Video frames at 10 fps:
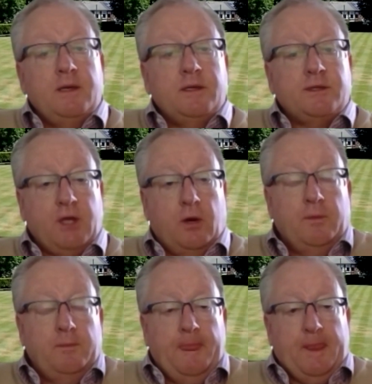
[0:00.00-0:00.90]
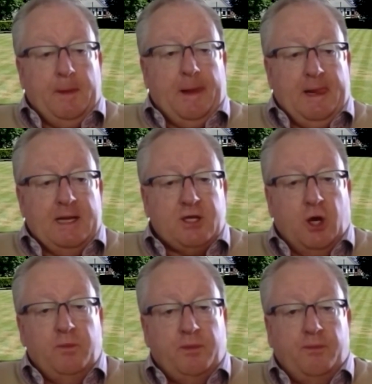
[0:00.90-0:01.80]
So let's
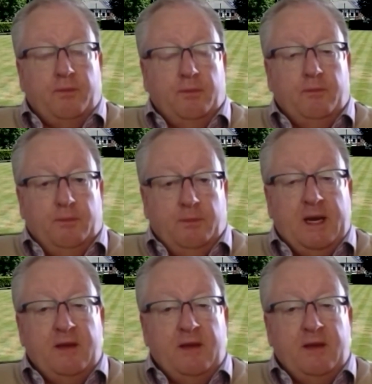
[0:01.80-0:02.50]
hope many